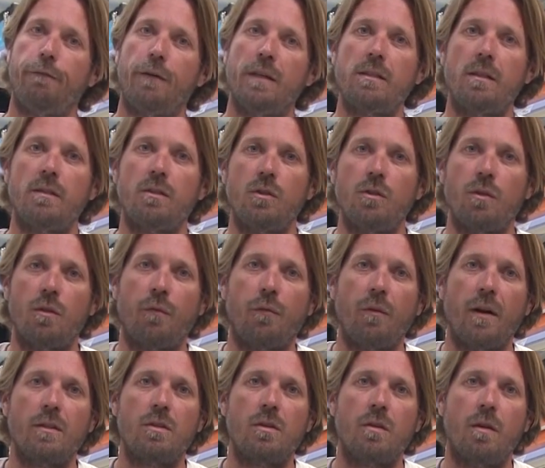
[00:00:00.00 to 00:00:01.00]
fitted to the
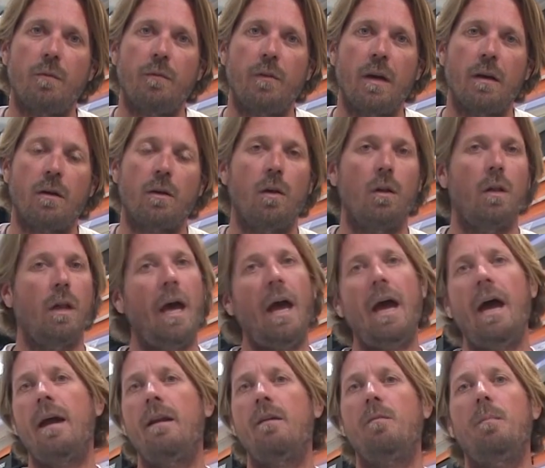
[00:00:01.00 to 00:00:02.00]
front of the vehicle,
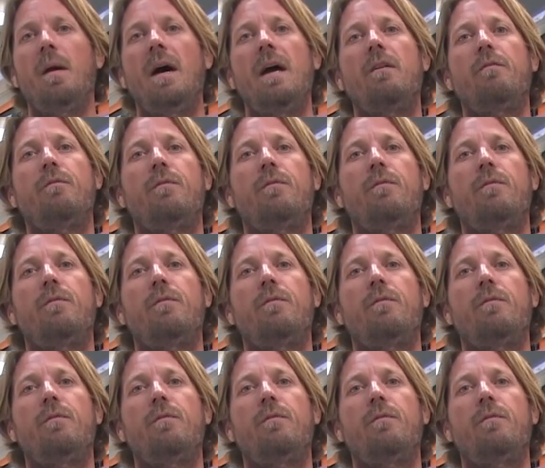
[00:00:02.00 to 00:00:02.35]
and my